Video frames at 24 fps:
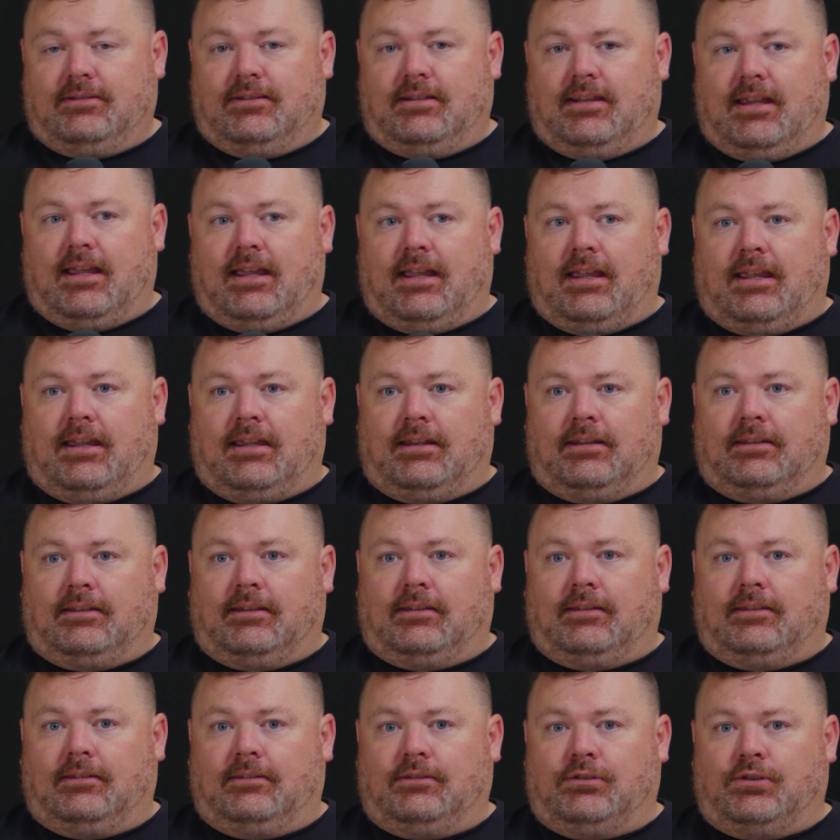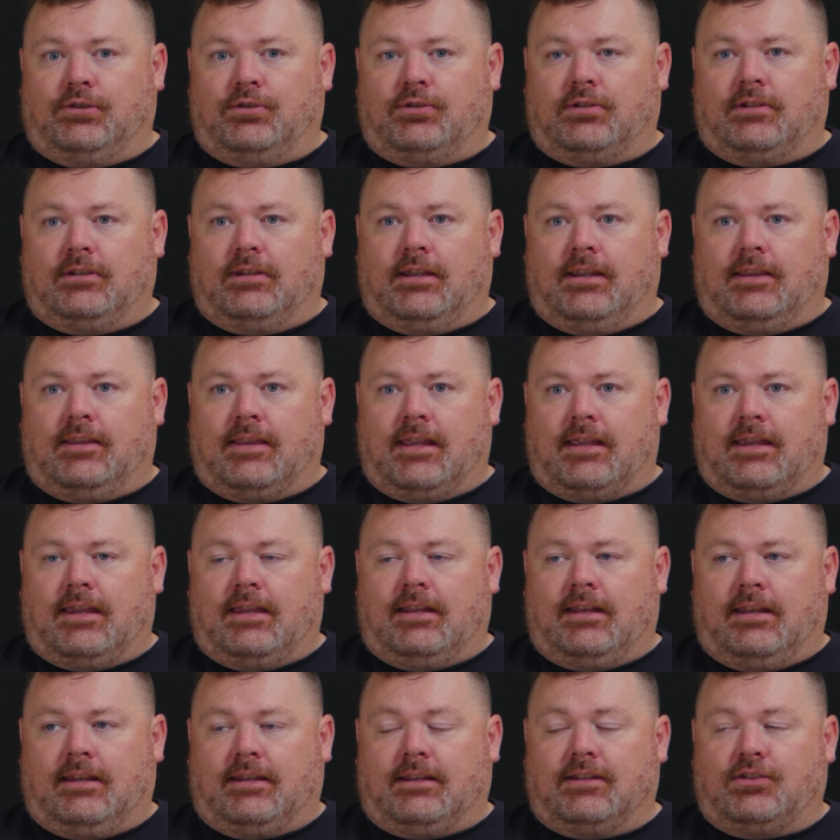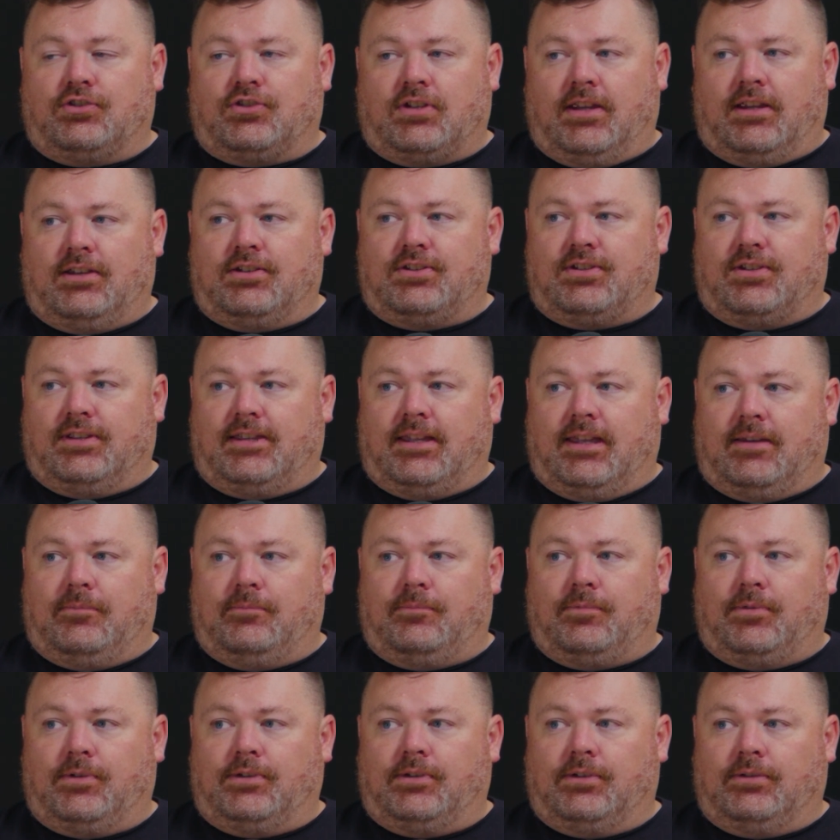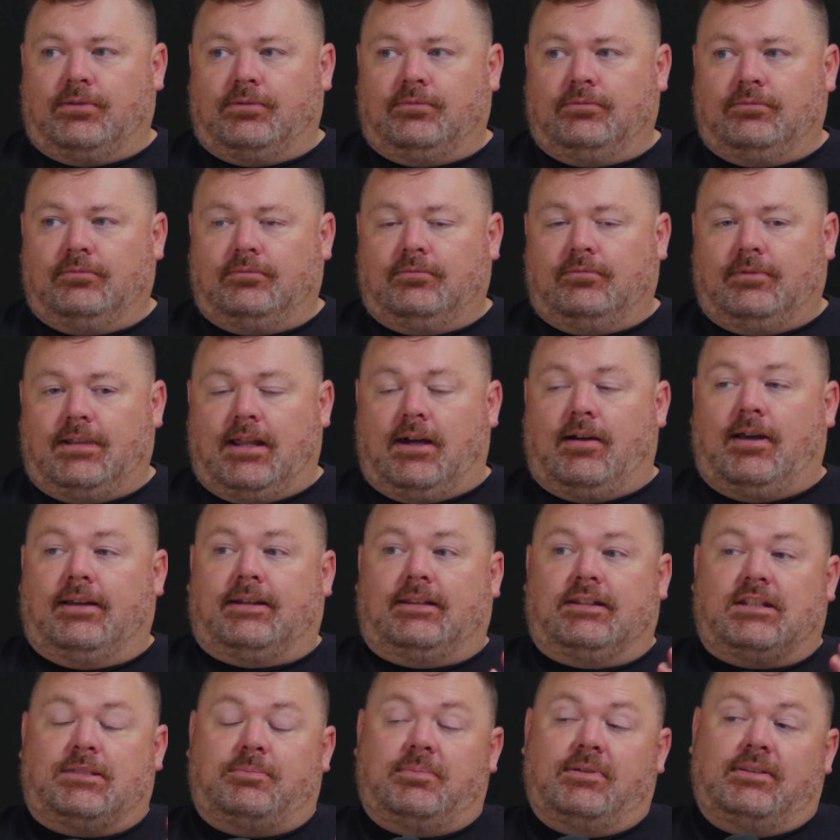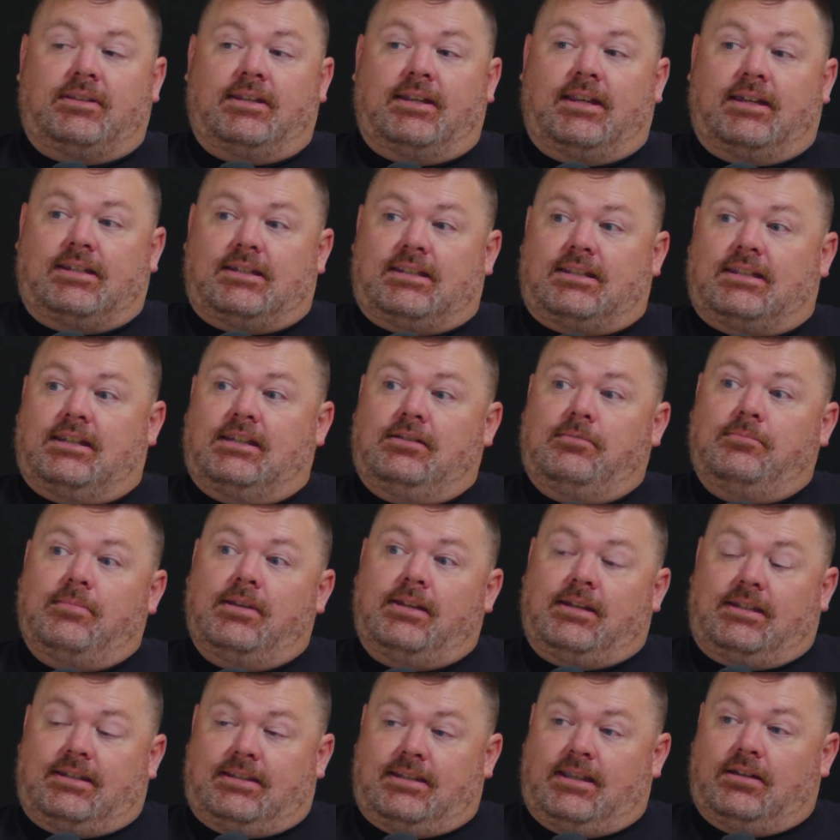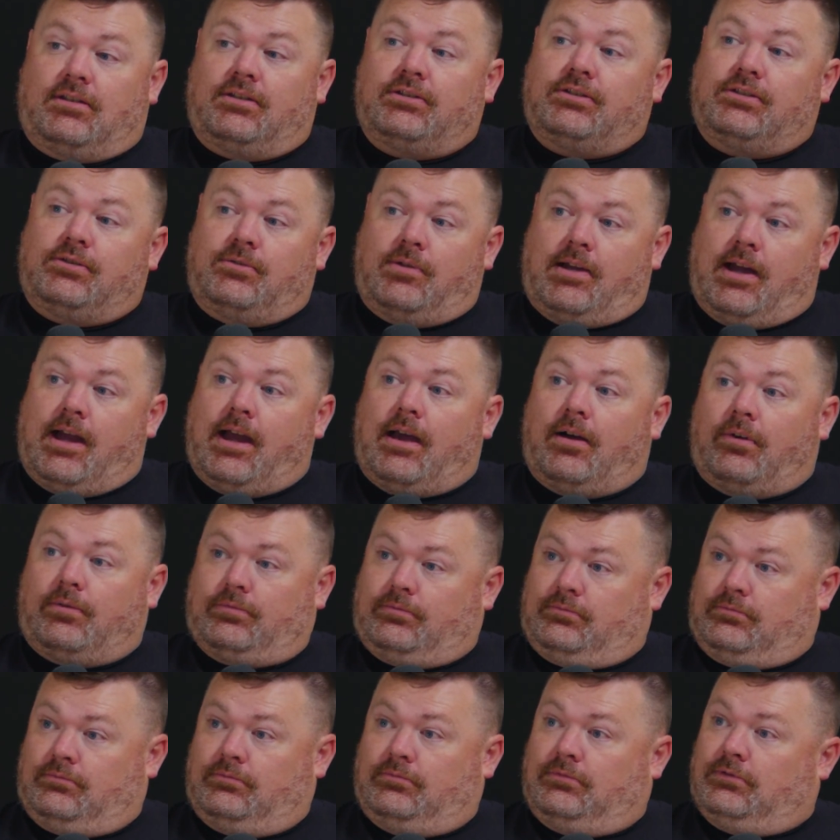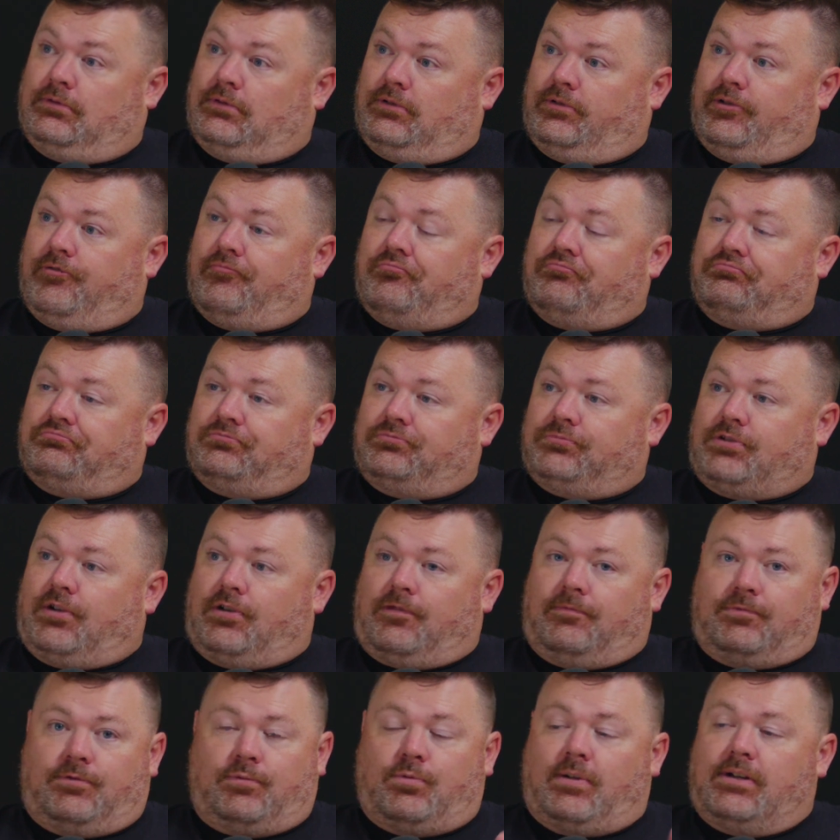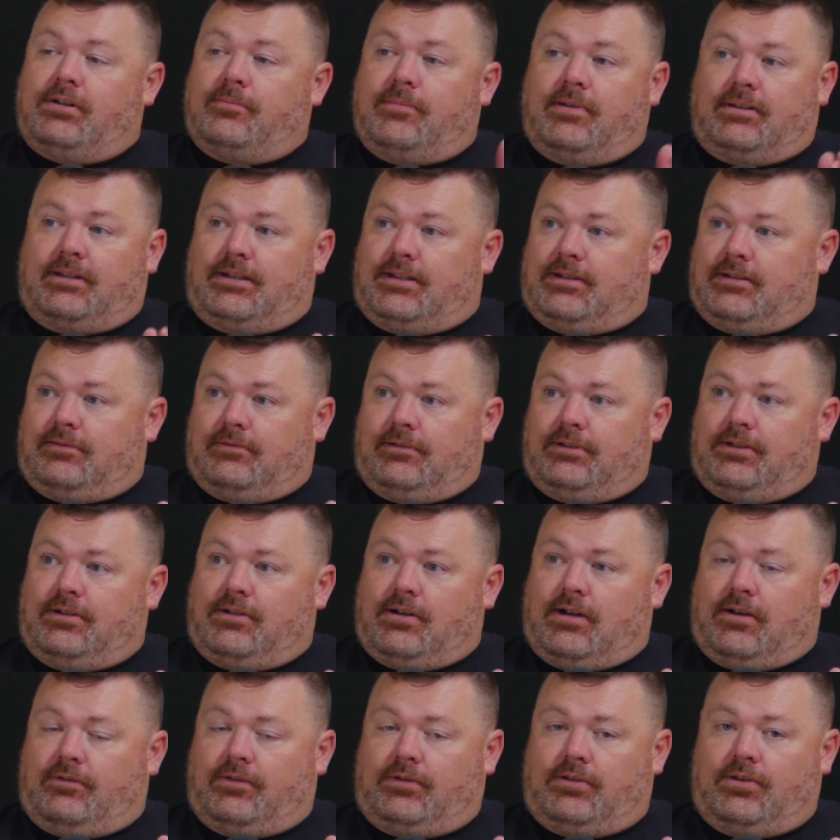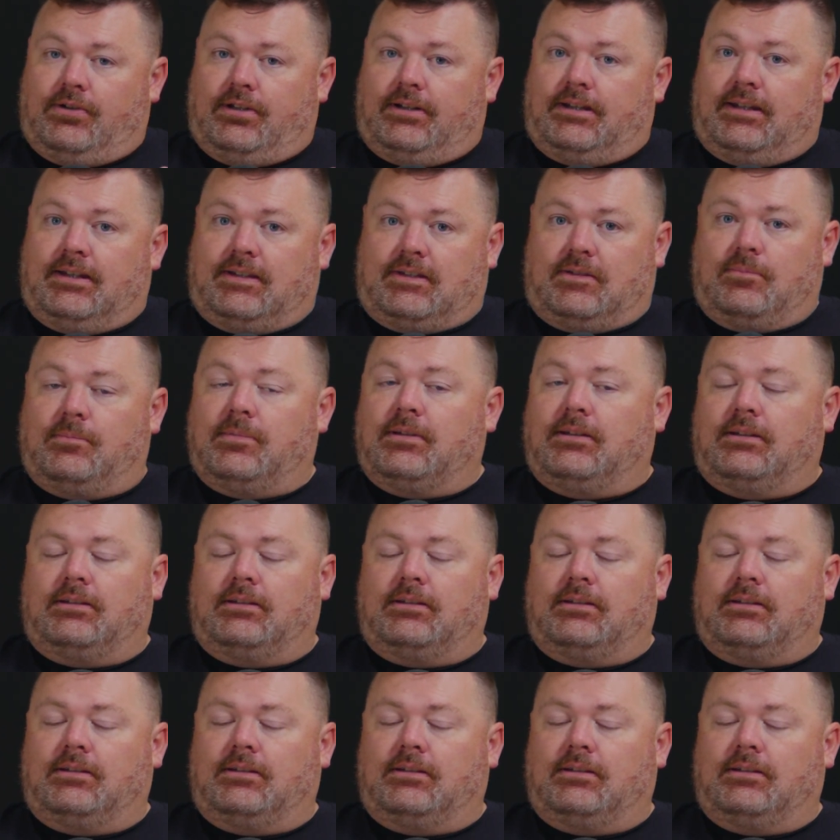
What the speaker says: and it can change the game for you. Yeah. Now I can spend the next 10 minutes telling you how, or 20 minutes, however long it needs to be.